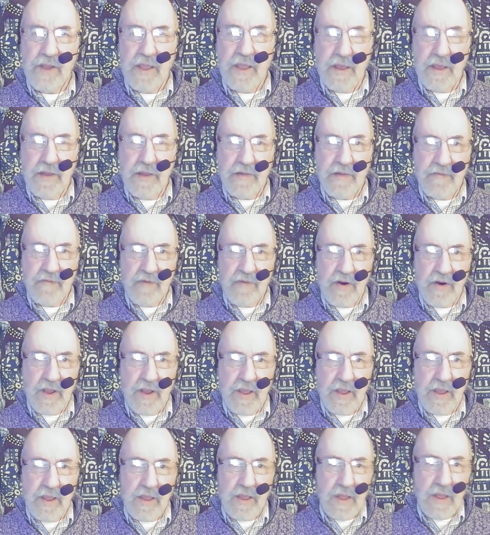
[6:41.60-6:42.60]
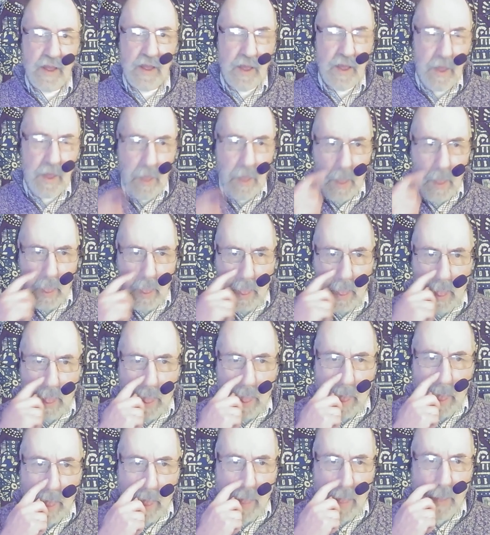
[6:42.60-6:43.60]
is a very
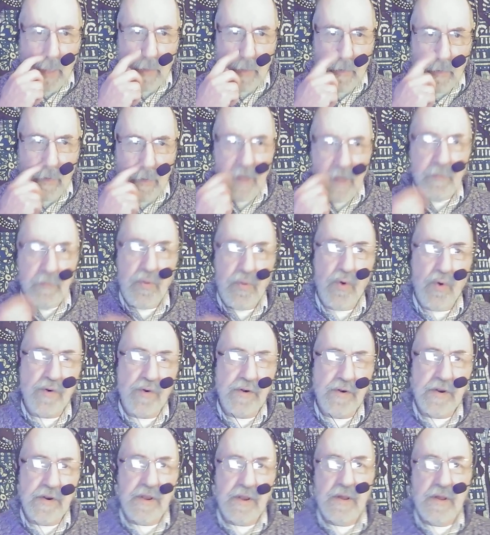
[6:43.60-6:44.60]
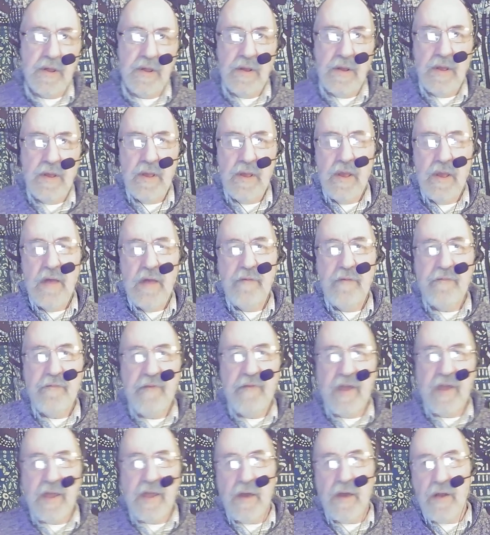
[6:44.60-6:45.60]
important
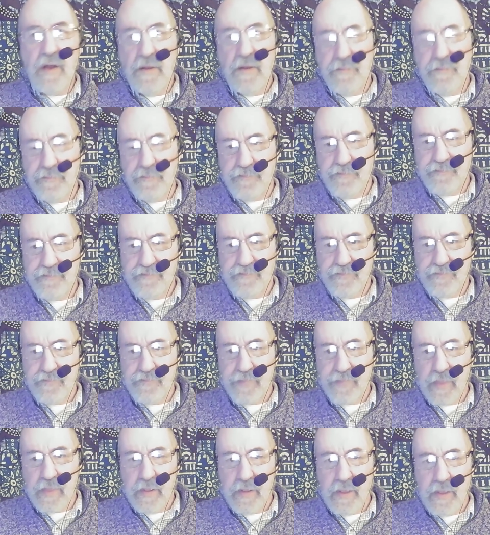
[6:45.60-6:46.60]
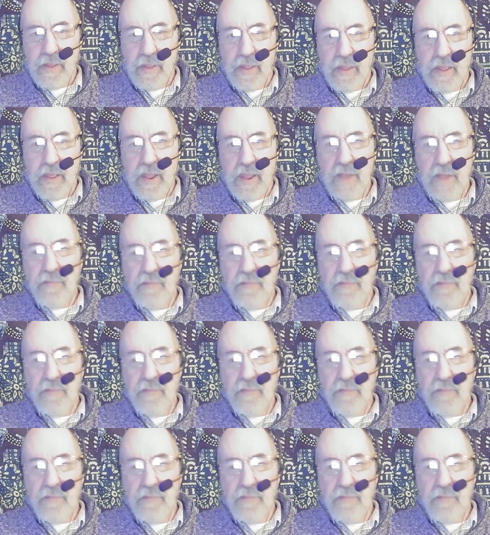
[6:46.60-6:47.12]
figure in my